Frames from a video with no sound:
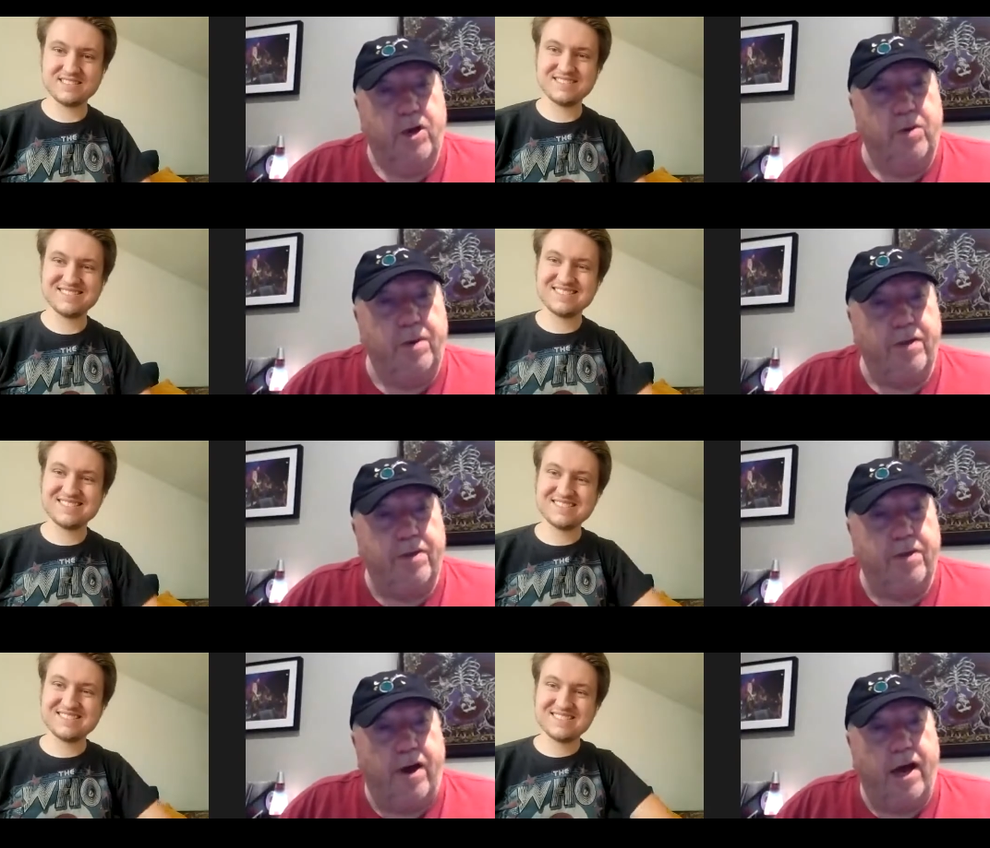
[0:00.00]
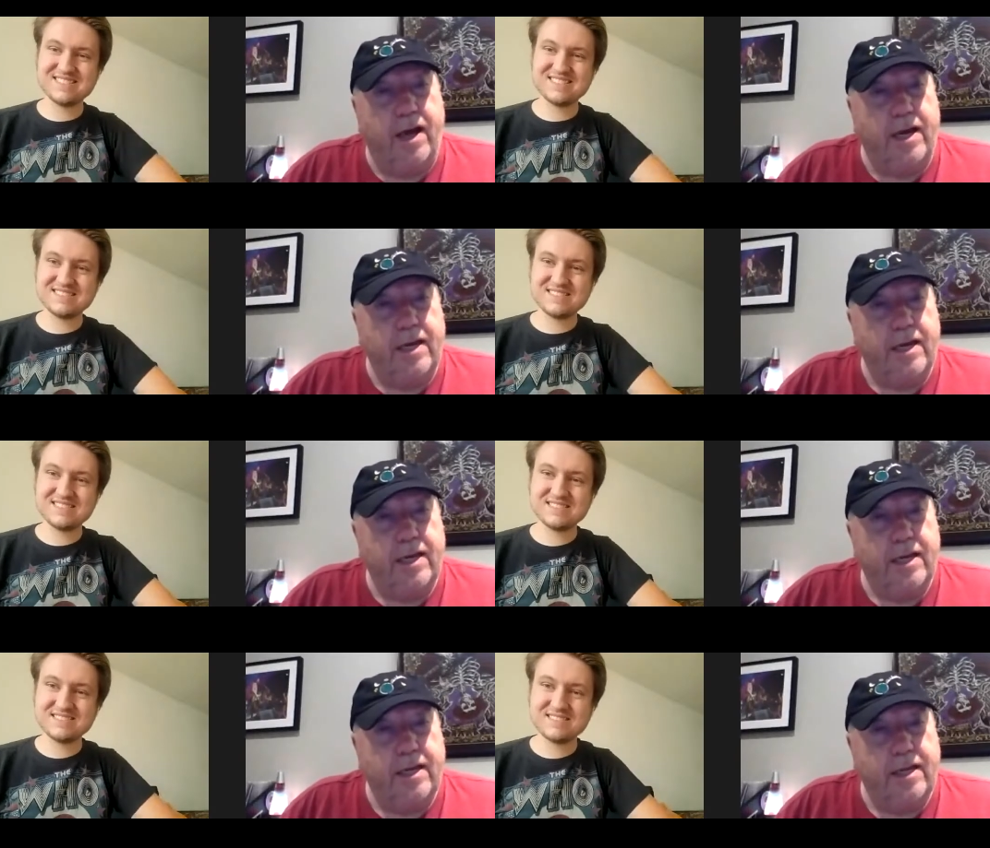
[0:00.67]
Speaker 1: Who would have thought
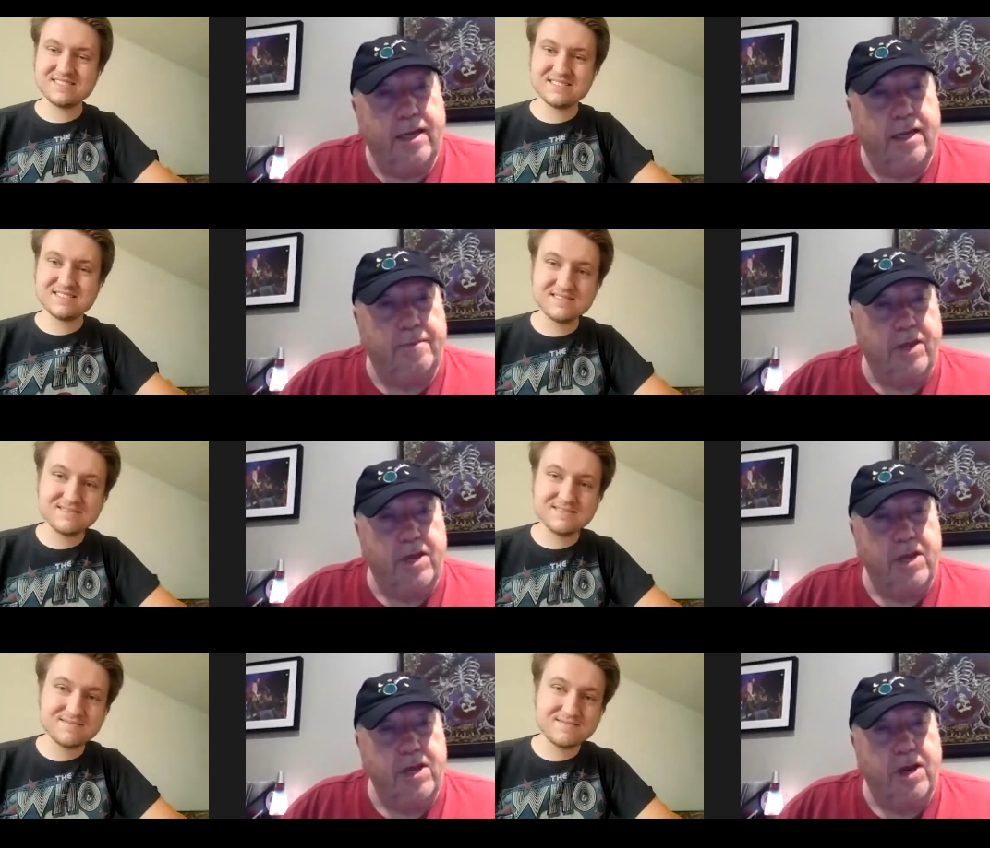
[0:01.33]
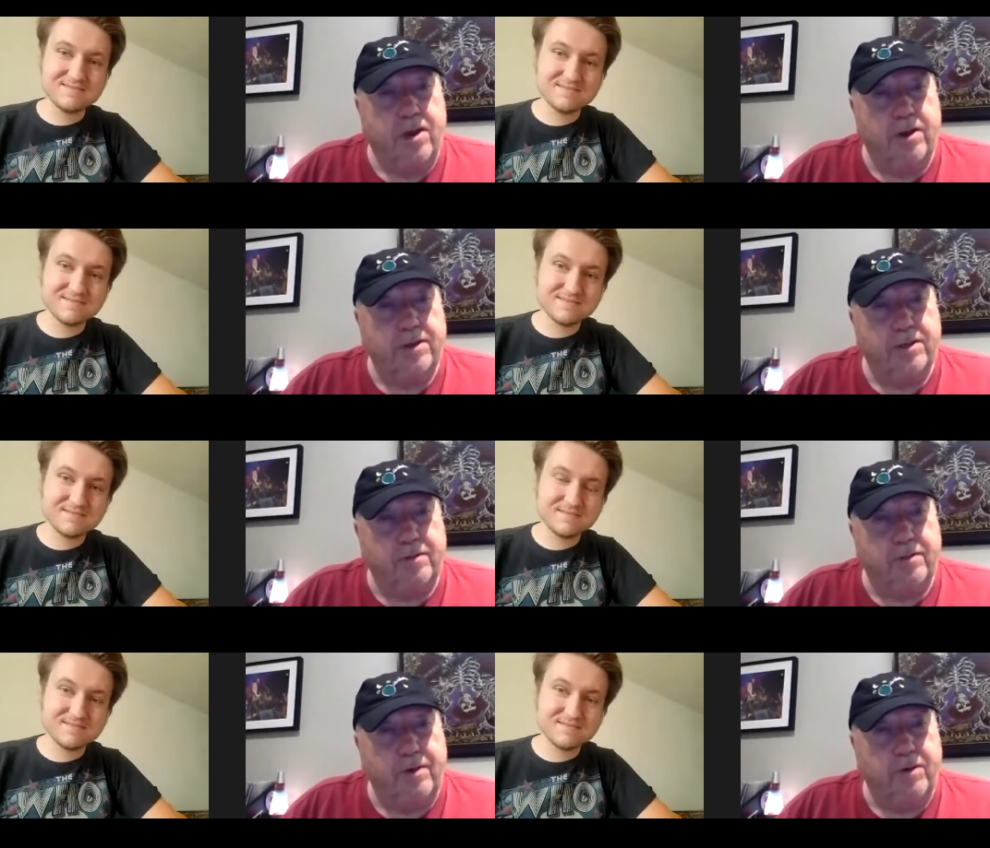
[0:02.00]
in a million
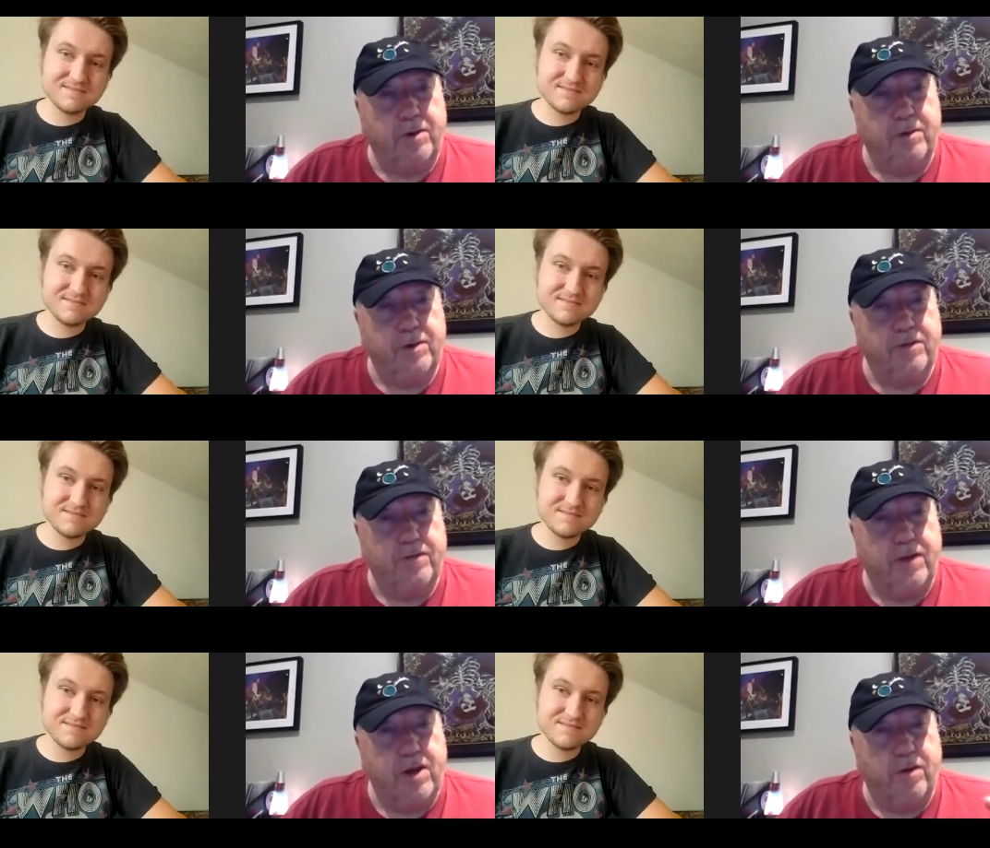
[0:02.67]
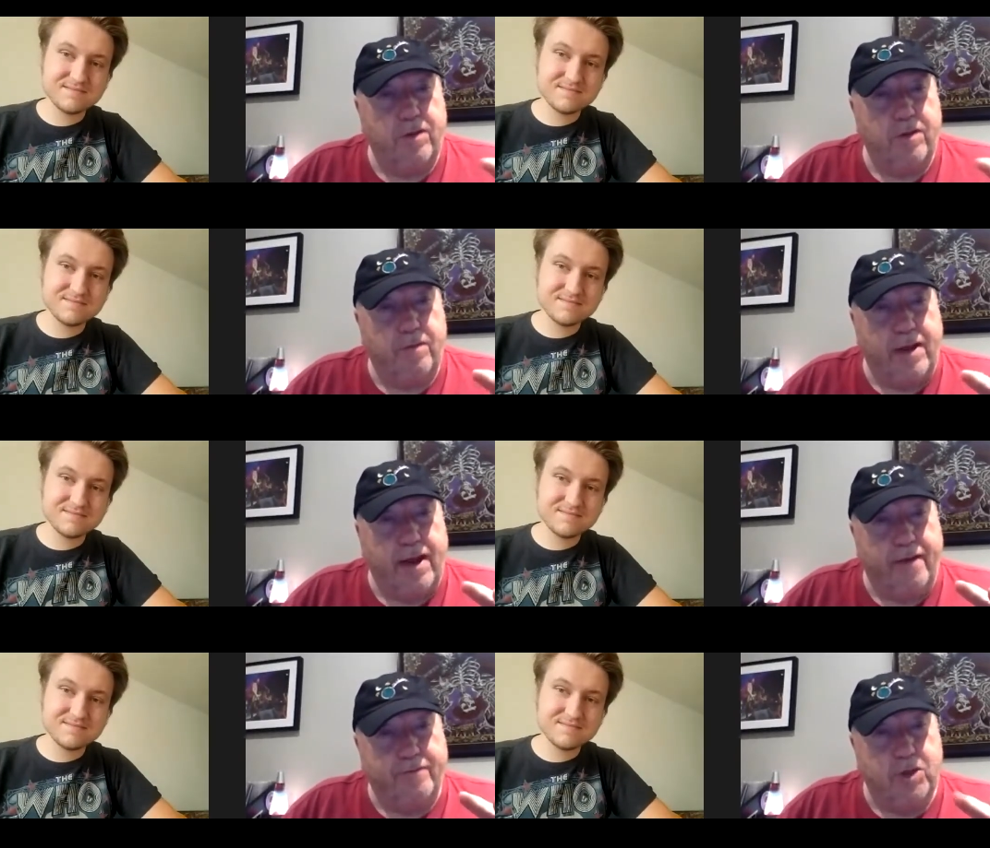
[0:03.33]
years when we were doing this video that
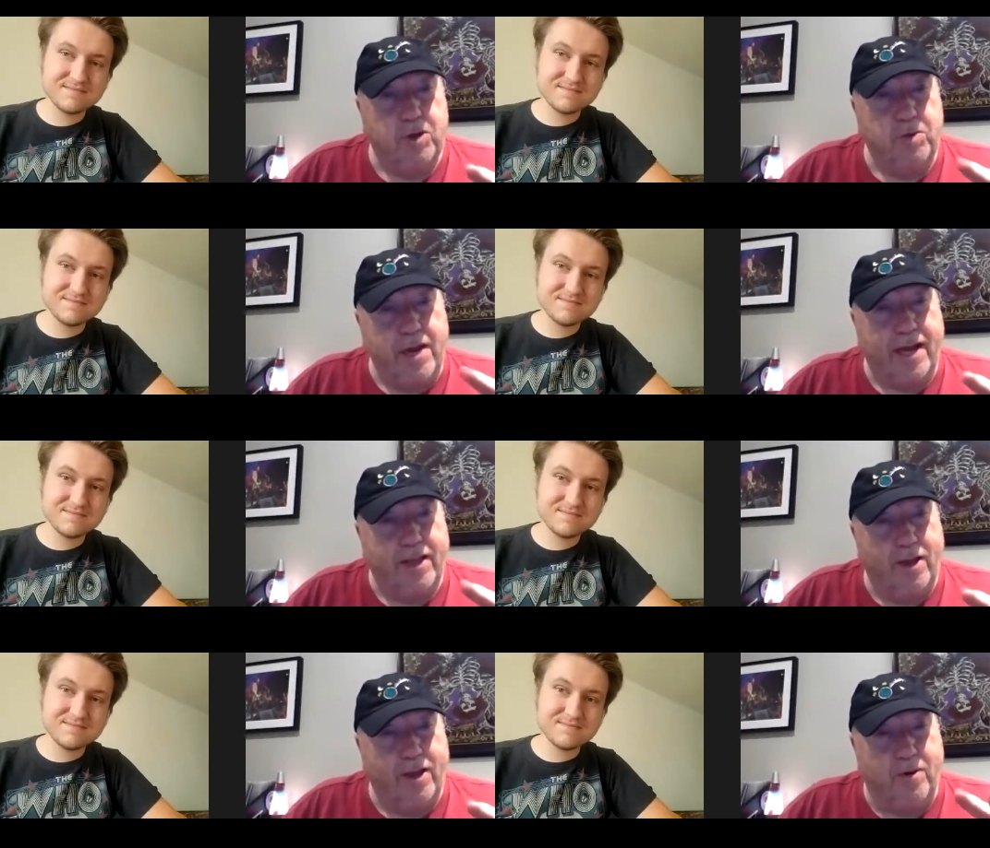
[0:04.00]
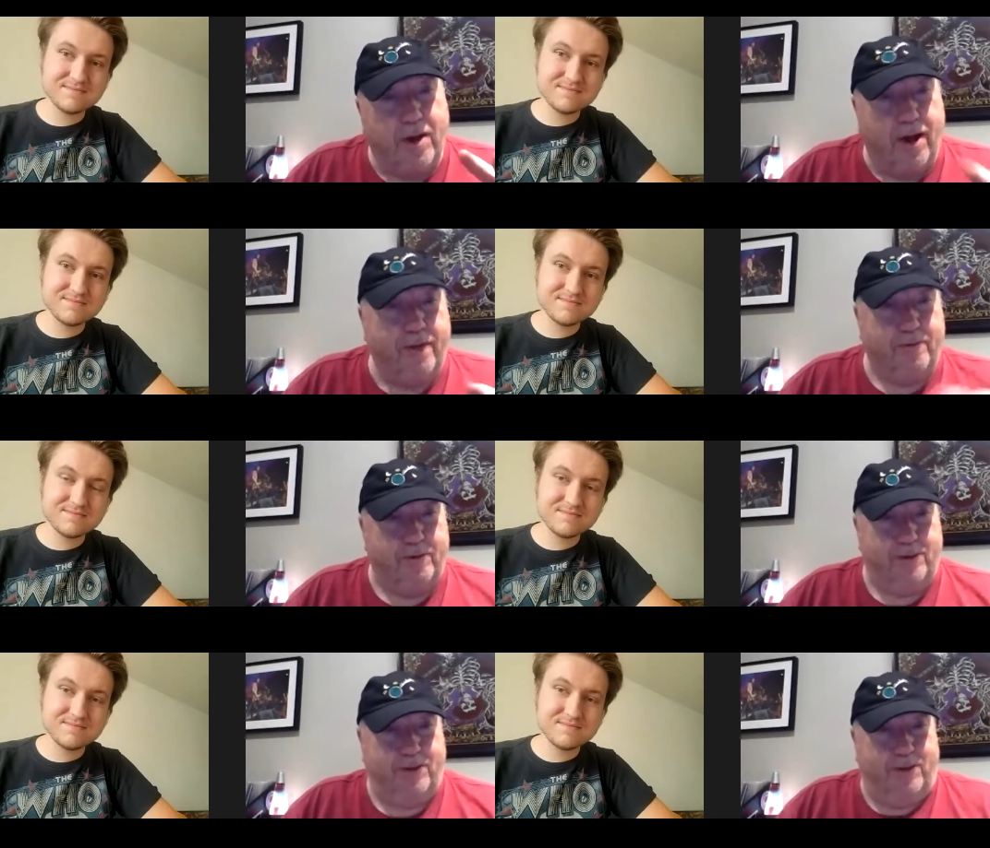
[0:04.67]
we'd have two Nick Lowe
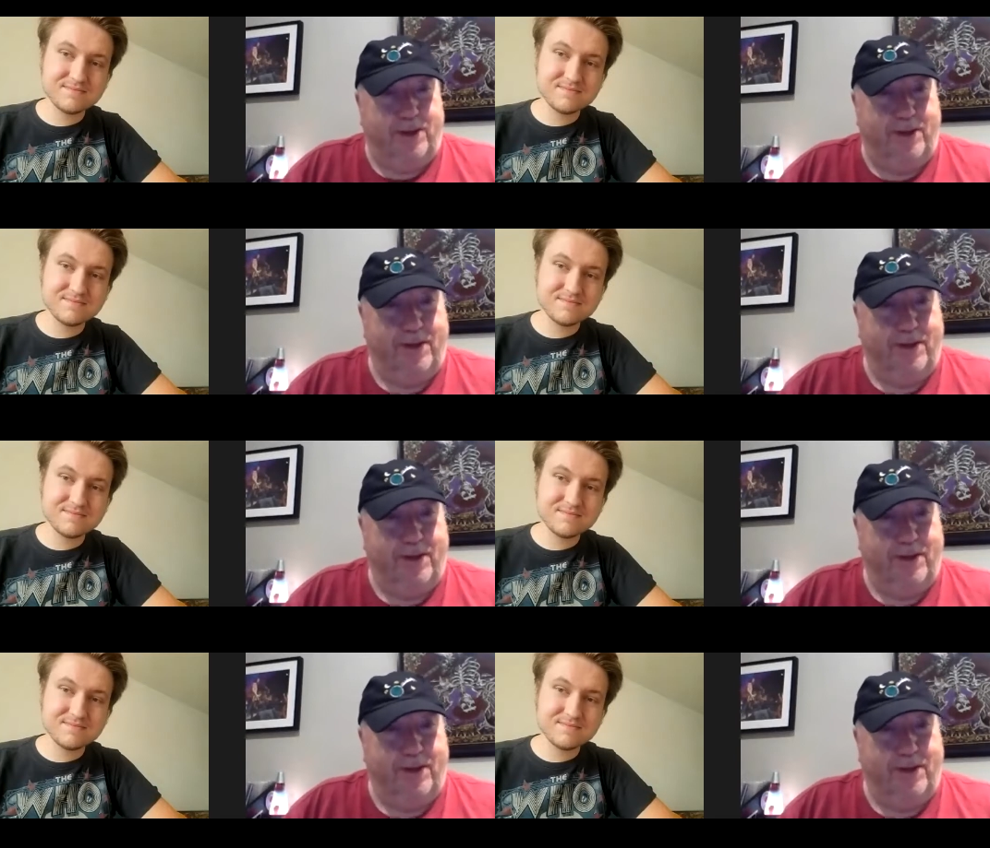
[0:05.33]
covers?